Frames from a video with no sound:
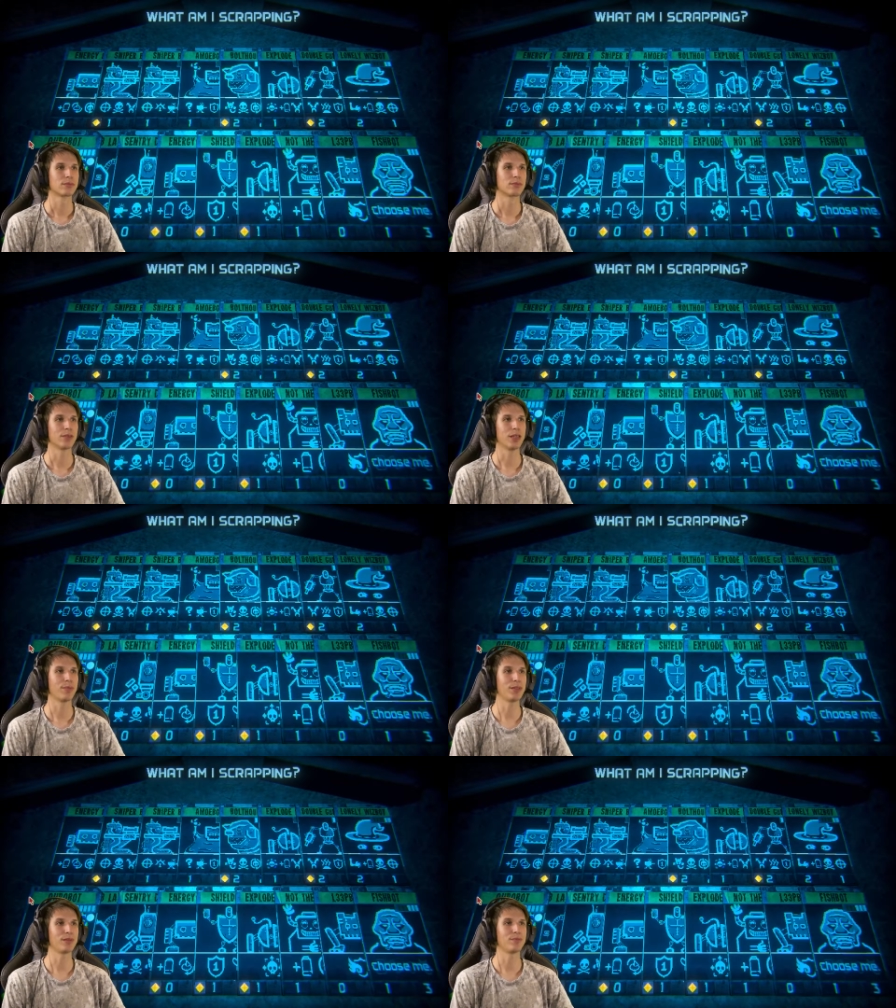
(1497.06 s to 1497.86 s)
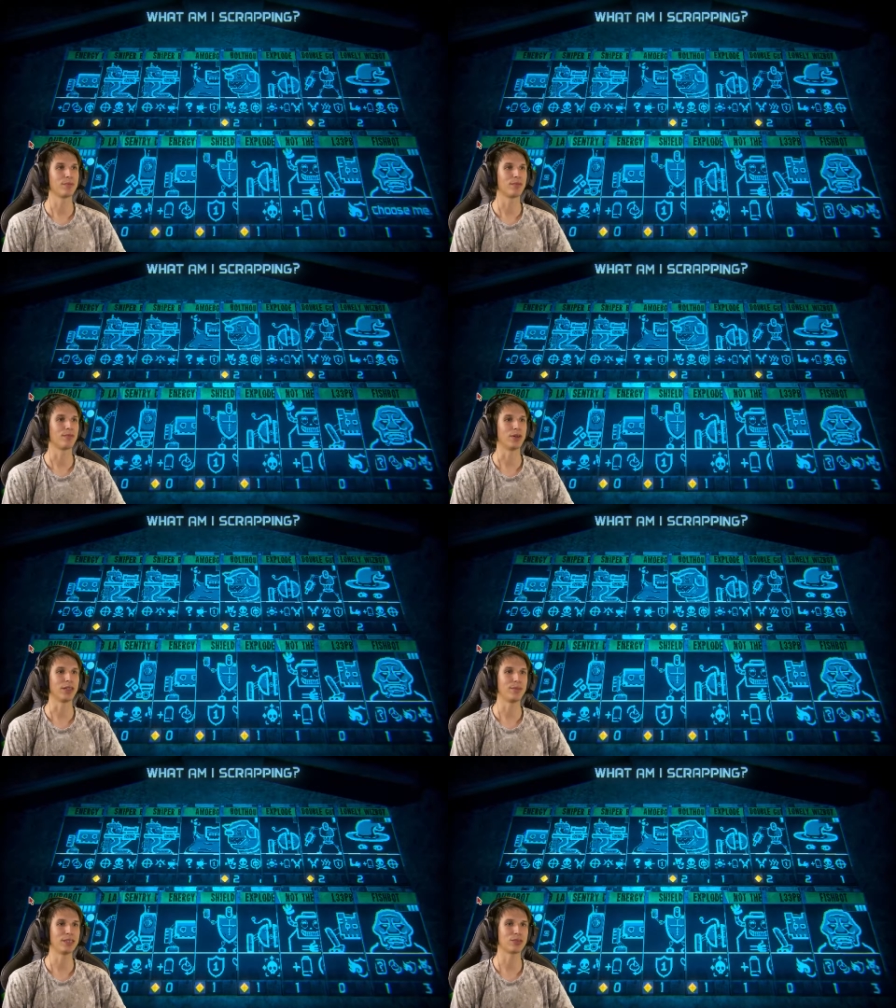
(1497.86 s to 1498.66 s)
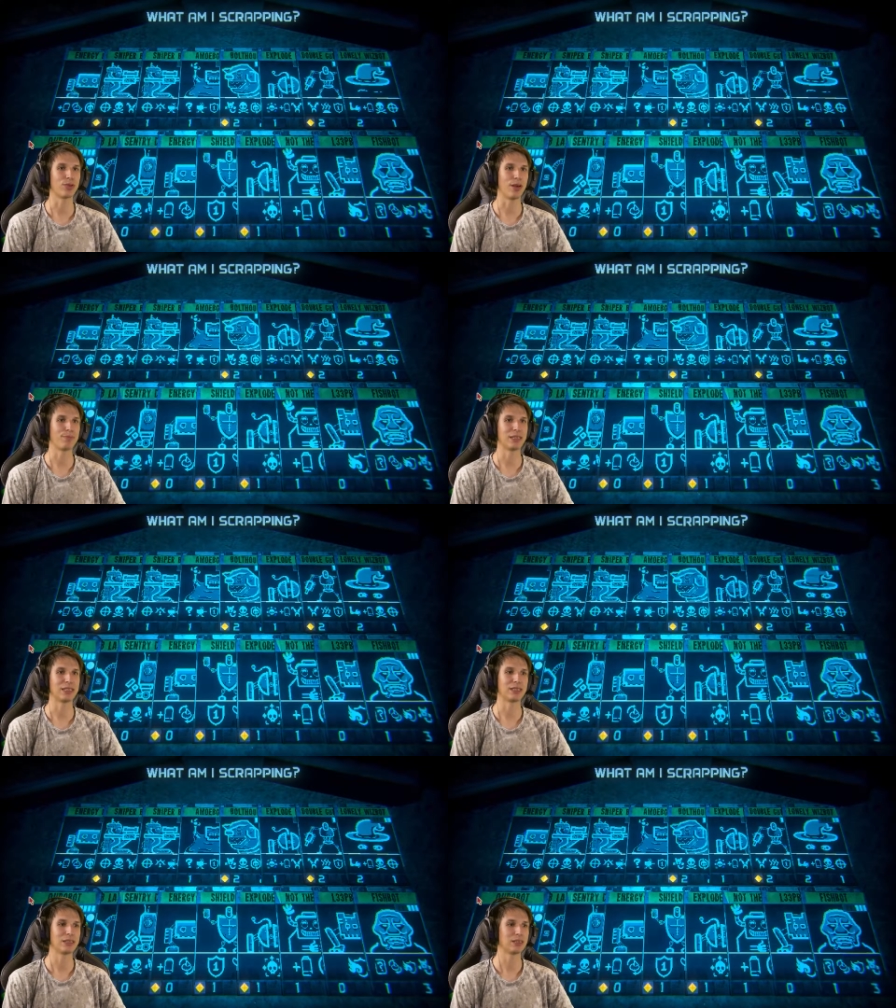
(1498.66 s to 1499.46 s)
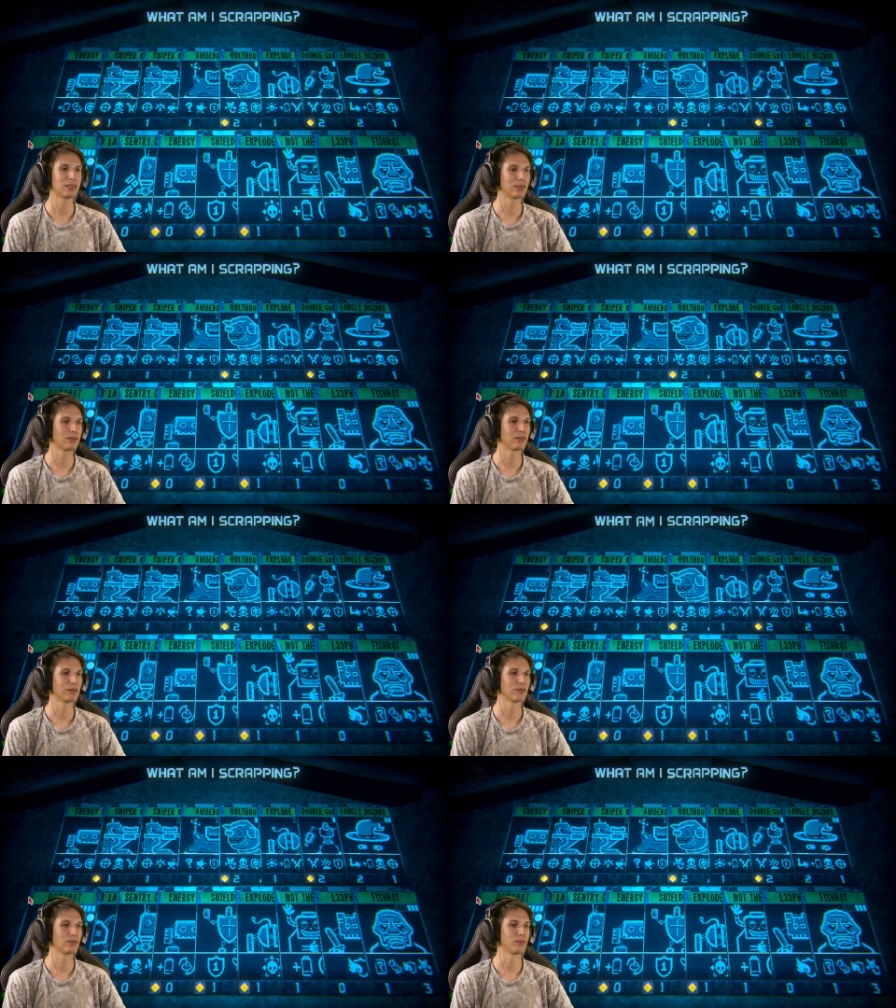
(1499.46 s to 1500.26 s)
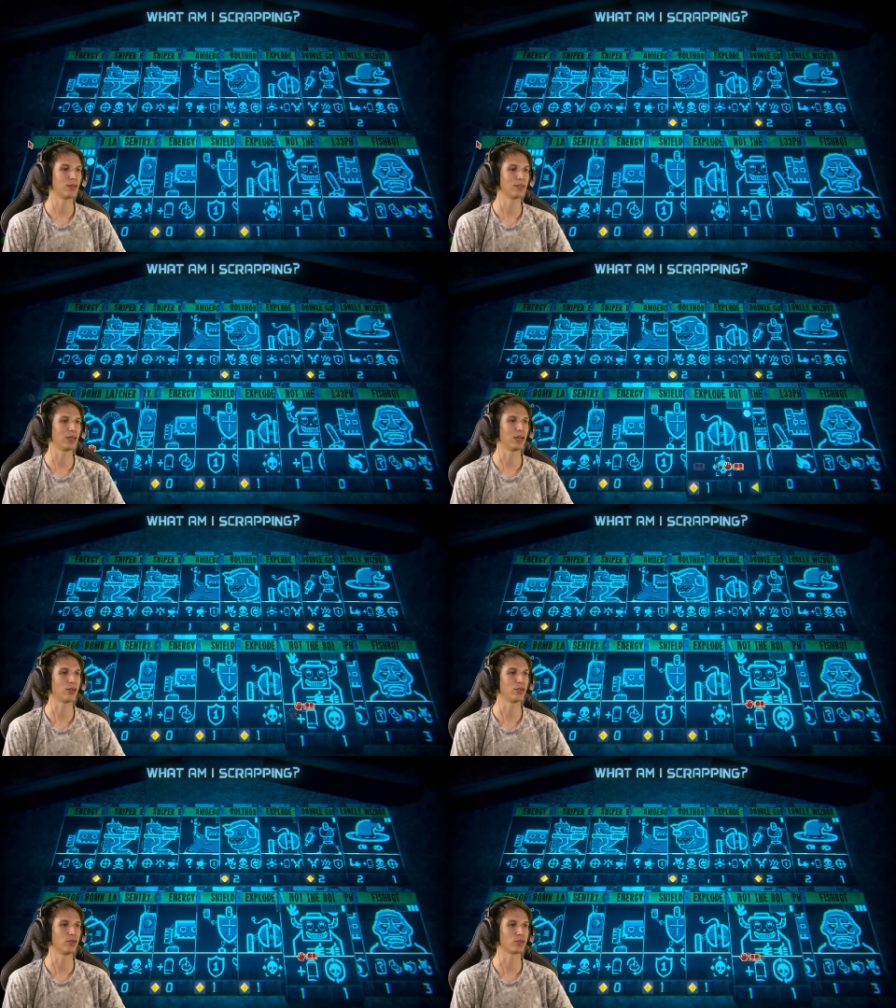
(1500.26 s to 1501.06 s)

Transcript: What am I what am I scrapping? What are you